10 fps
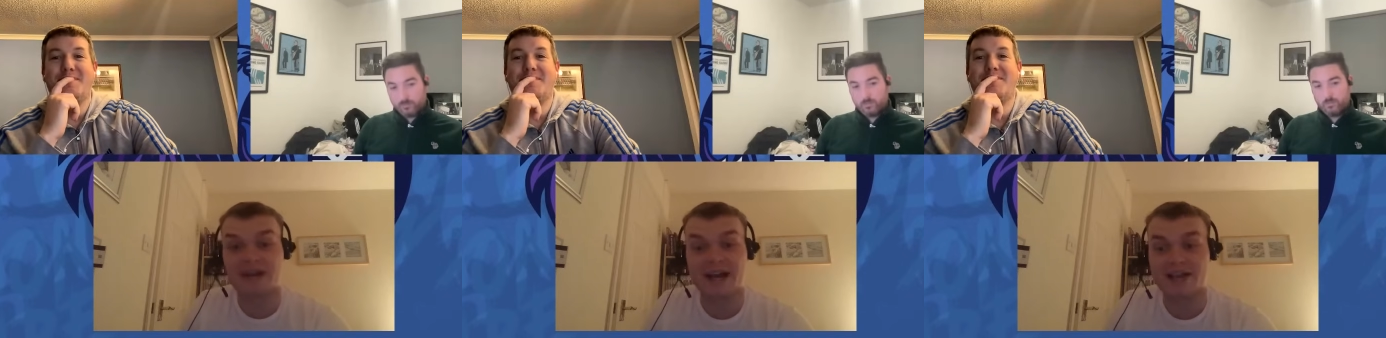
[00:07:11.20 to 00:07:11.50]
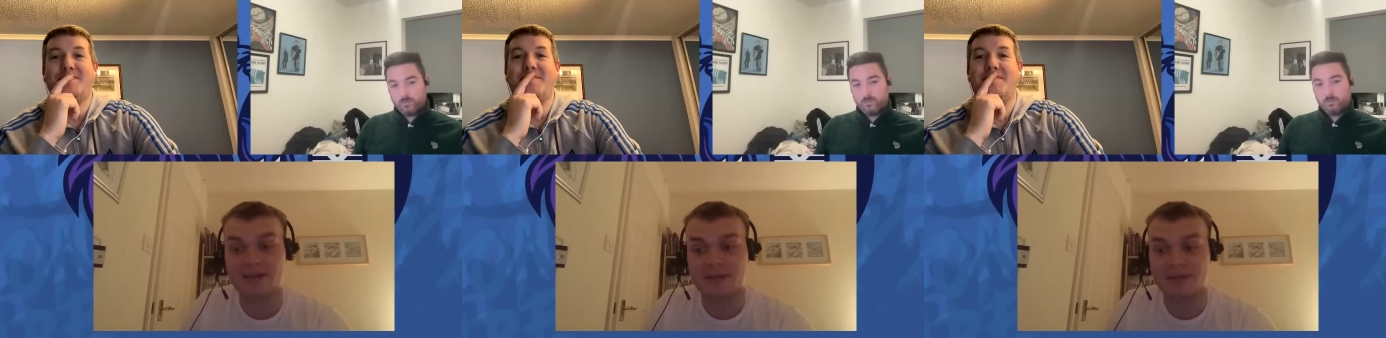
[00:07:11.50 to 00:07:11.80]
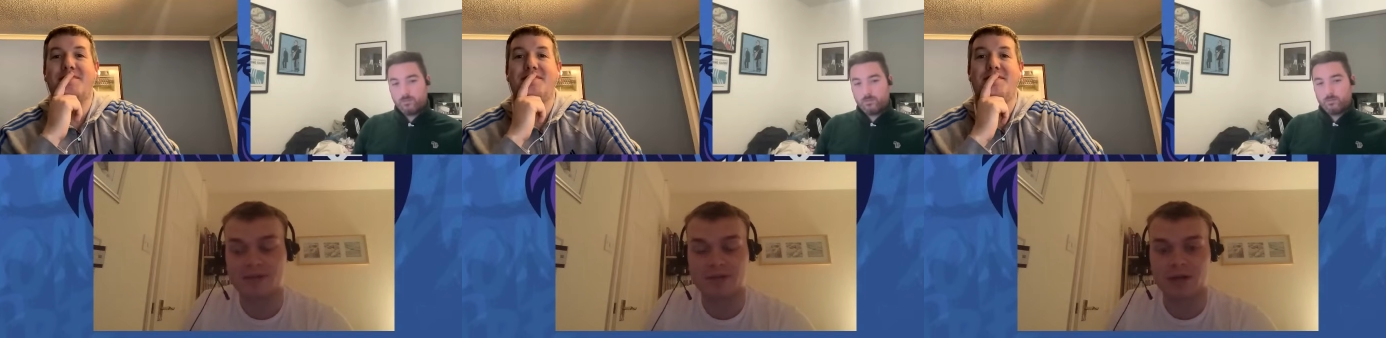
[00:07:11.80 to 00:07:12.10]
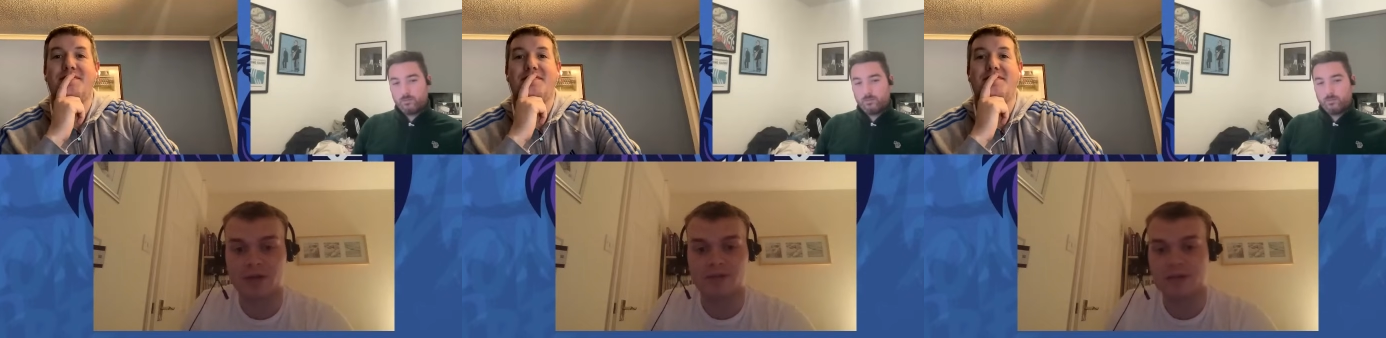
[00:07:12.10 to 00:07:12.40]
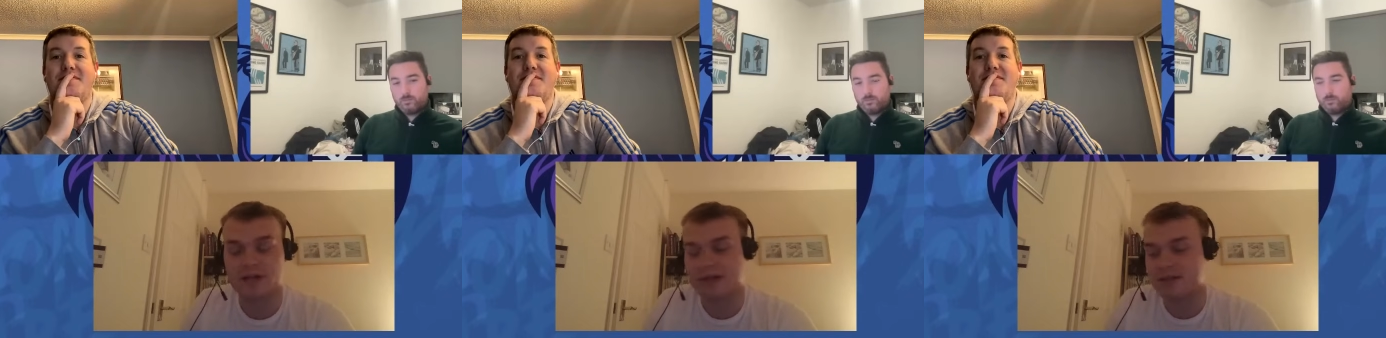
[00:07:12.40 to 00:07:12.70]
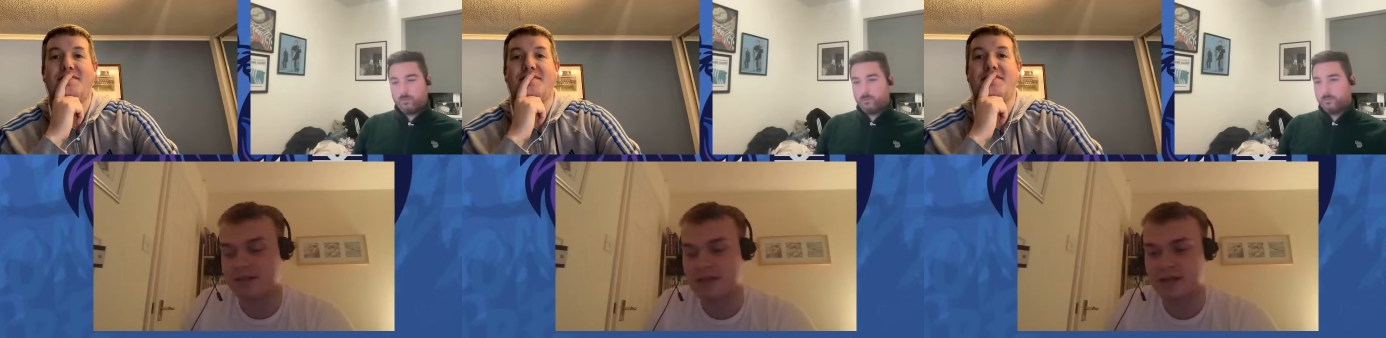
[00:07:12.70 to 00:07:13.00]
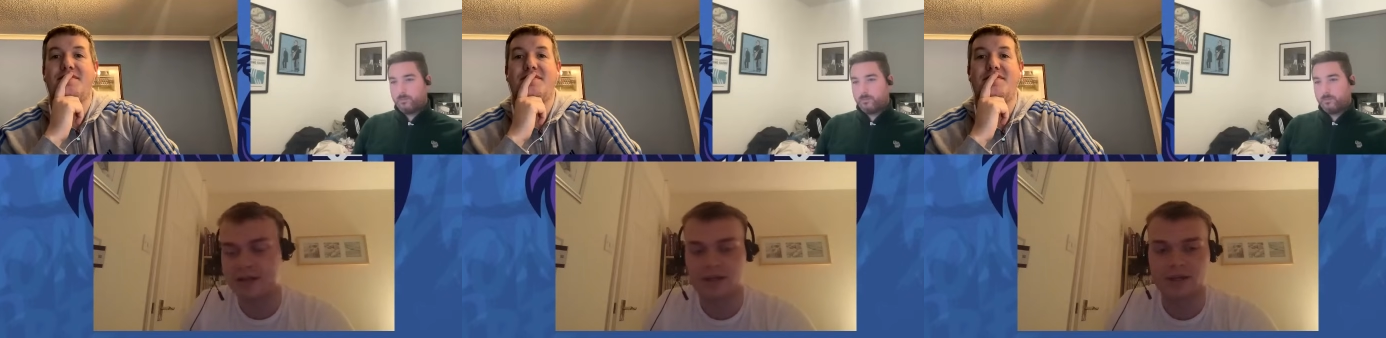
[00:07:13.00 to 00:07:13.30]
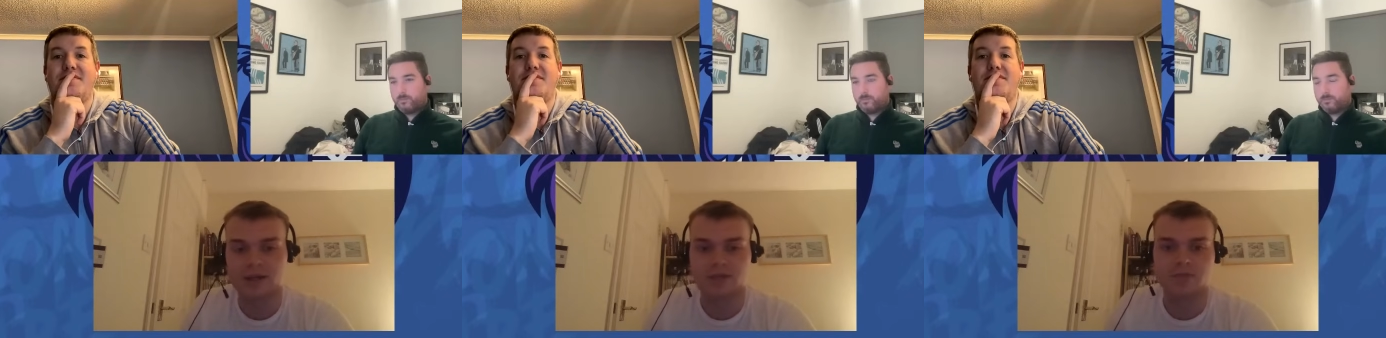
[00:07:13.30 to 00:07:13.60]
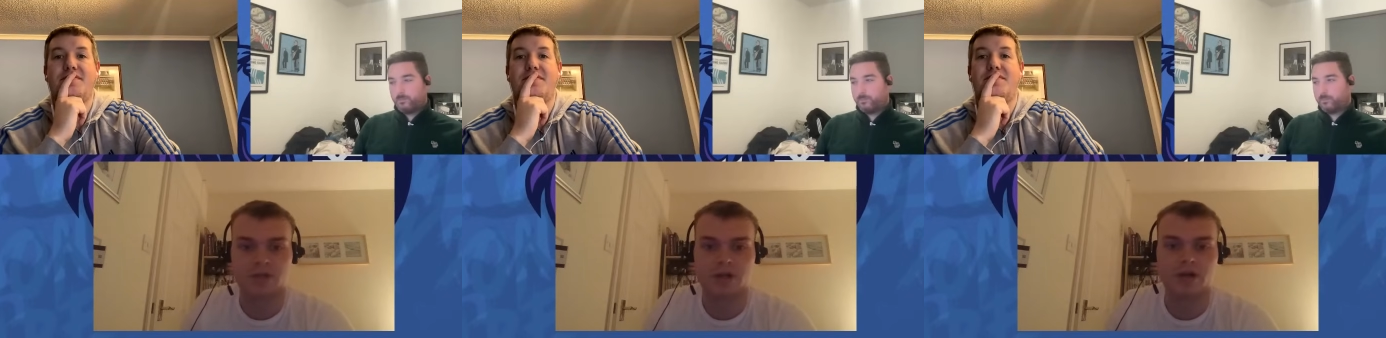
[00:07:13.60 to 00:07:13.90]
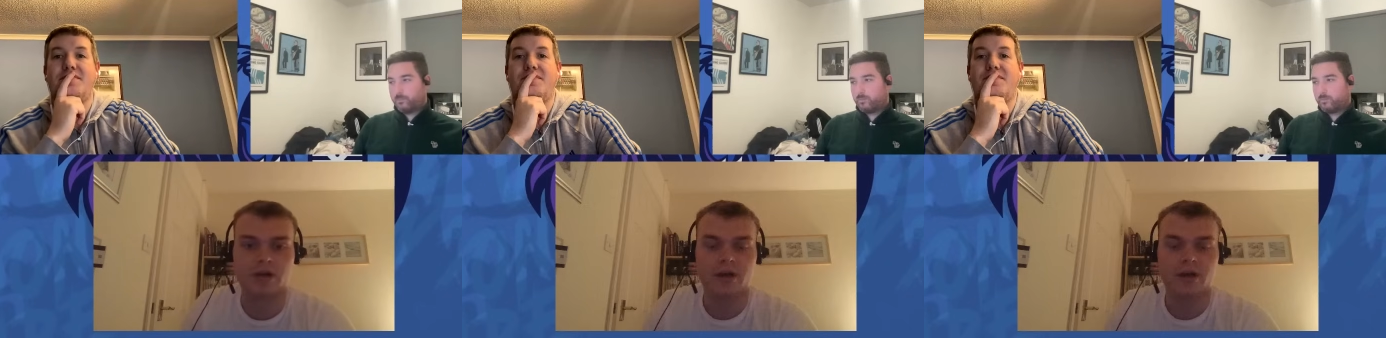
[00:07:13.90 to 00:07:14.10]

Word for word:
Speaker 1: add. I mean, you know, as I said, I think it's, you know,